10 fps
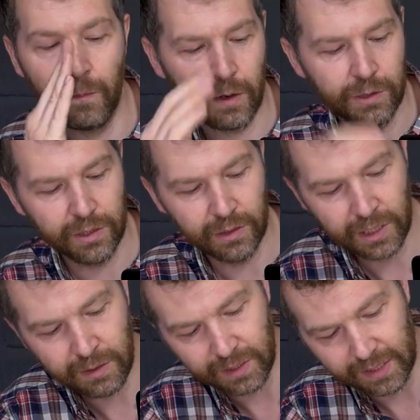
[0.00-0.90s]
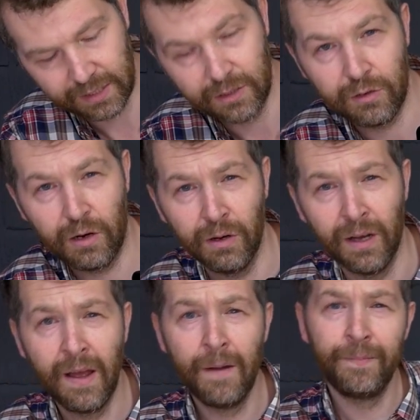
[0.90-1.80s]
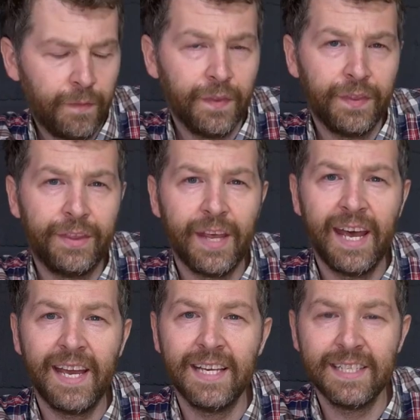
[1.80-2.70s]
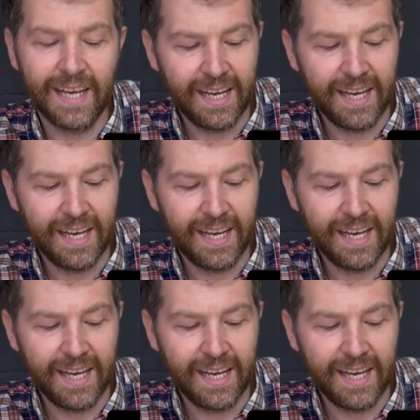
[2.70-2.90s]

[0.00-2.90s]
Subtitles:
motion using this controller. There is